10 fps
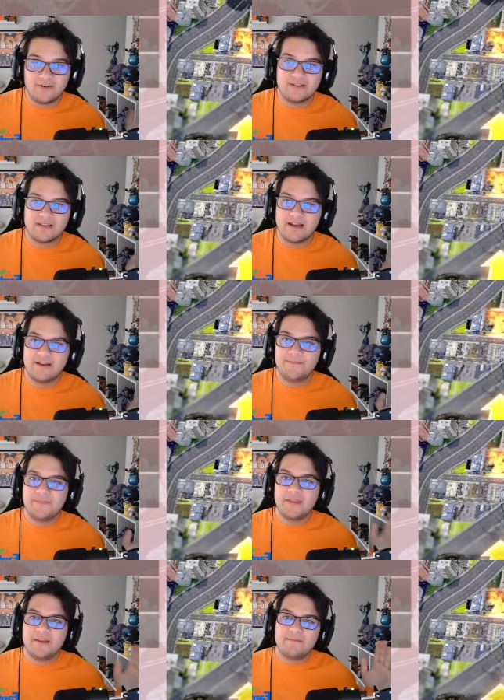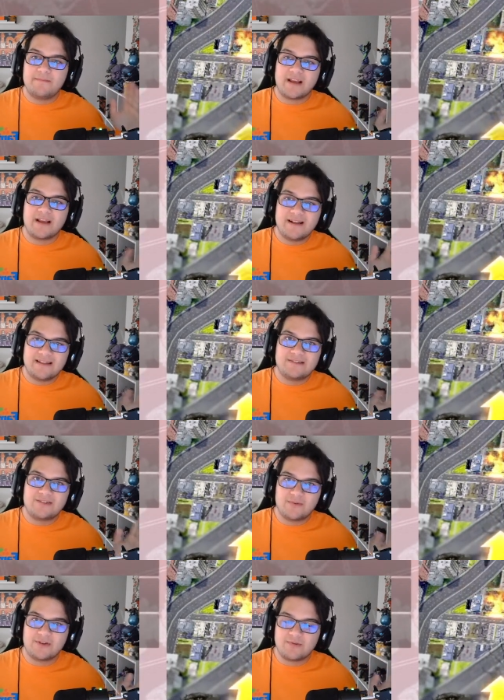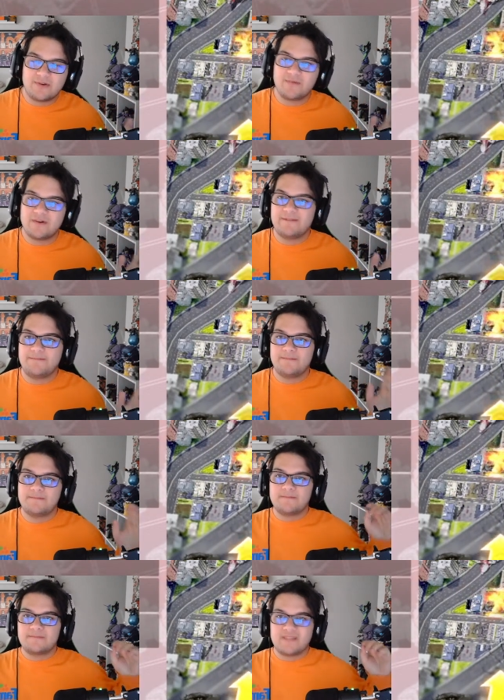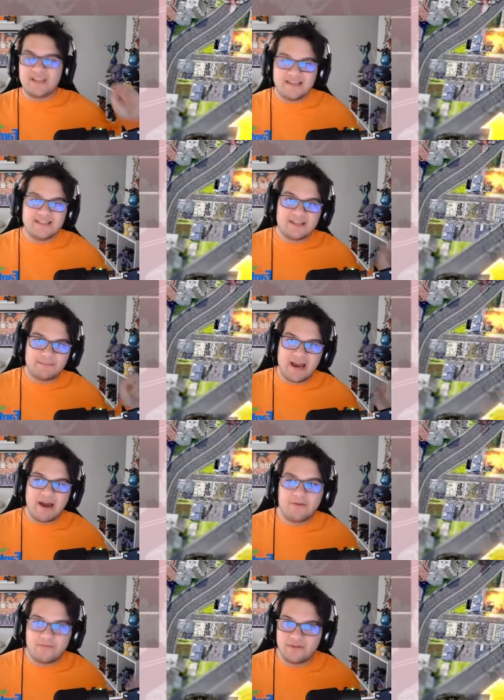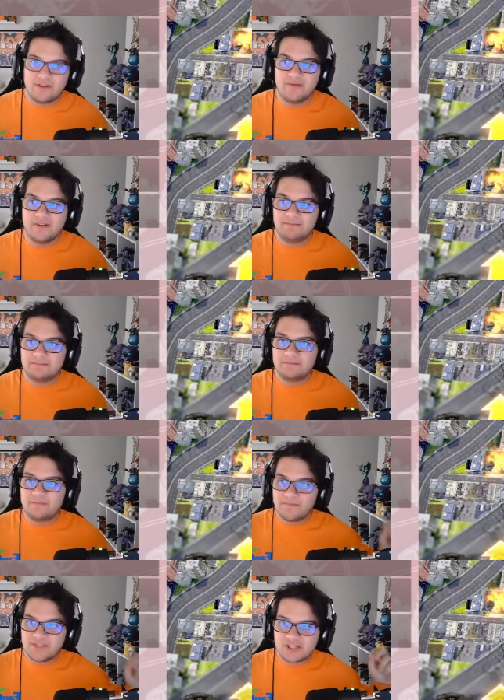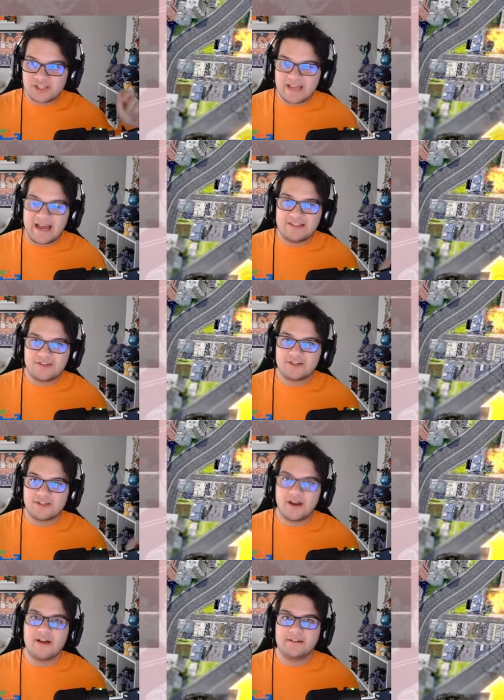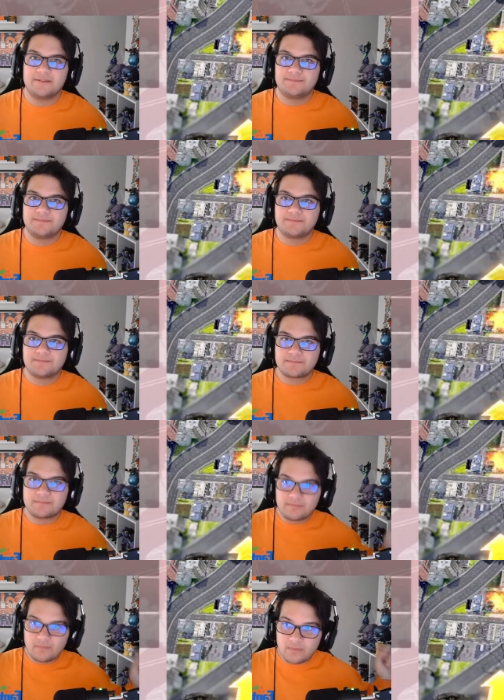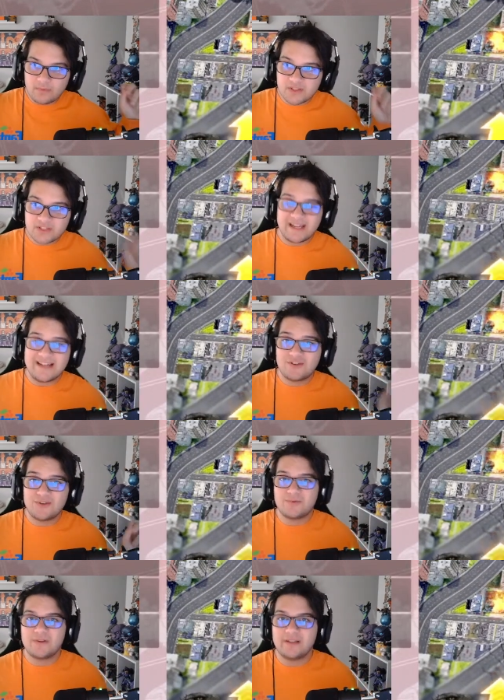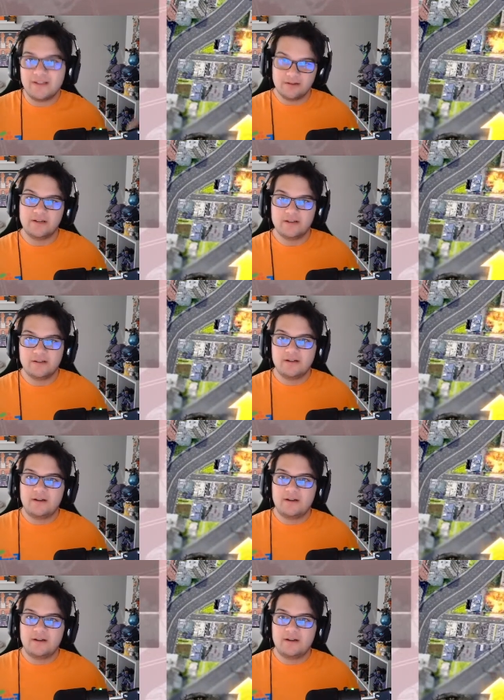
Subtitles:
that all the time. MechaGodzilla 2021 is a powerful unit. The stats are solid. The stats are really good.